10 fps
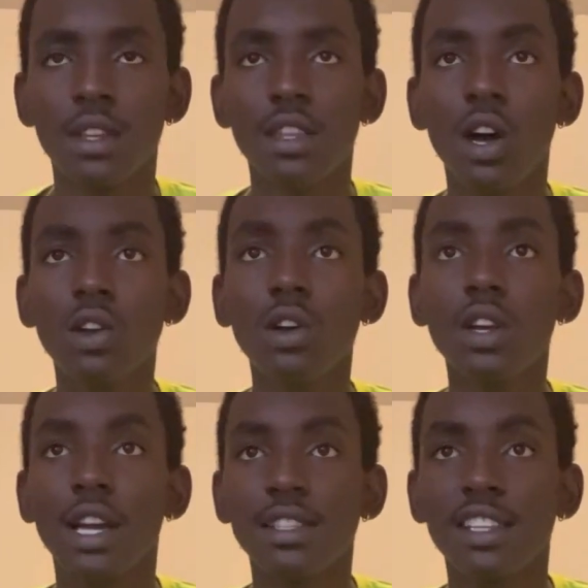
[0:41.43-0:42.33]
The alcohol
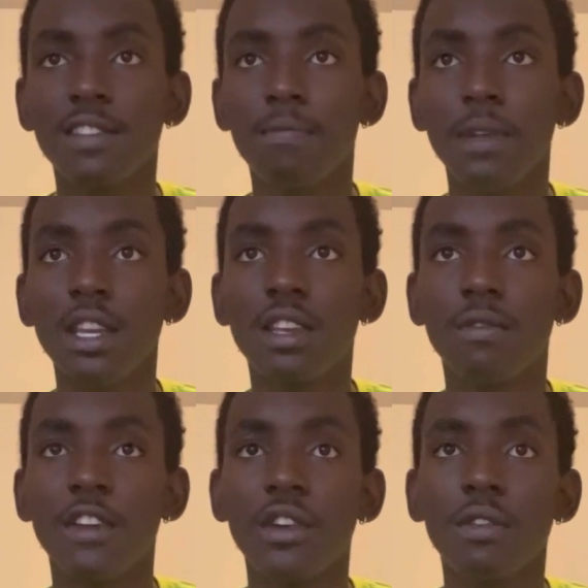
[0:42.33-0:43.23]
content of mead can
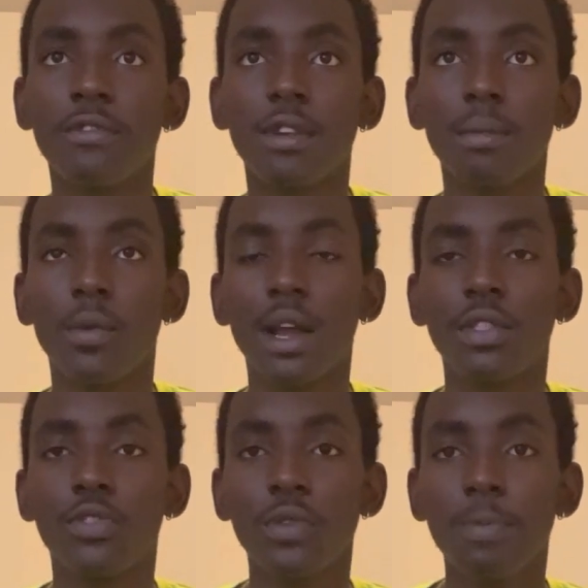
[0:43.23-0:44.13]
vary from
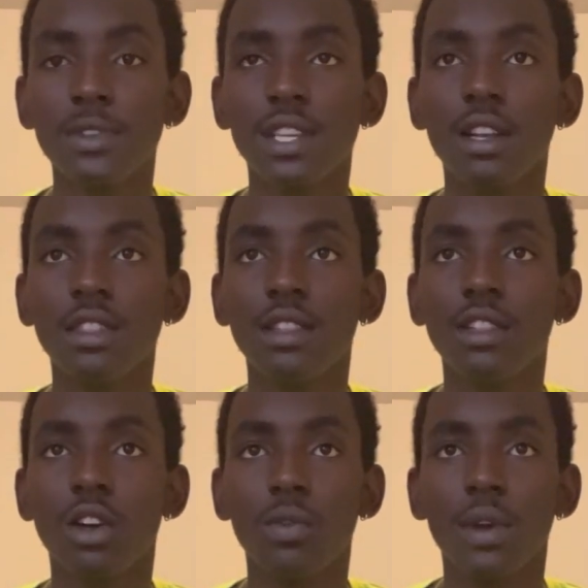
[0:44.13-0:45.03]
around 3% on the
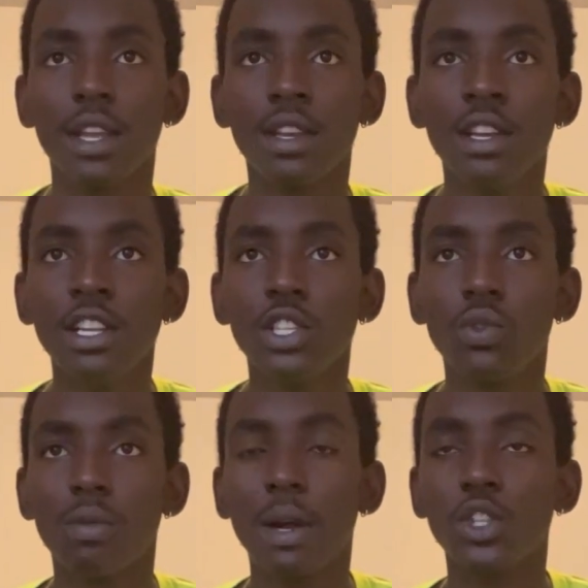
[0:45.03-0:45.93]
low end
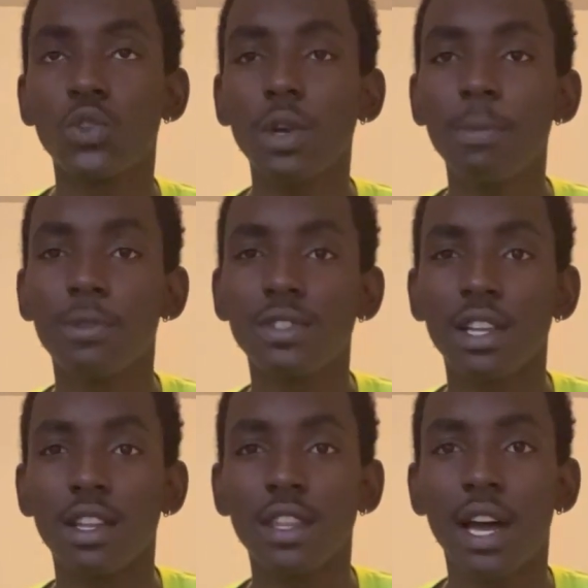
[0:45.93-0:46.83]
to around
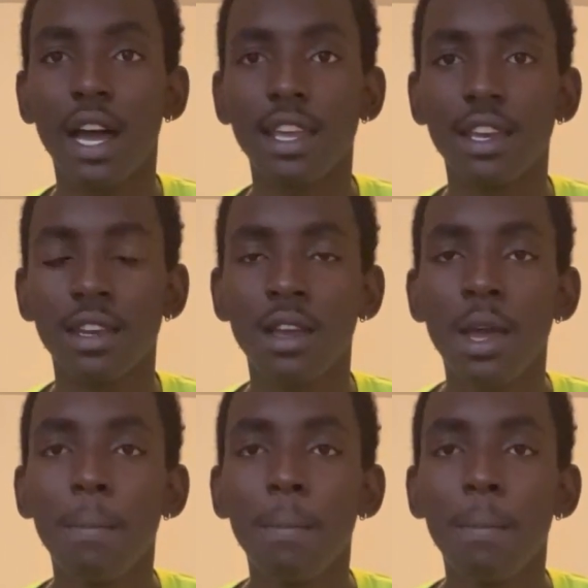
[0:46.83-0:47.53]
20% on the high end,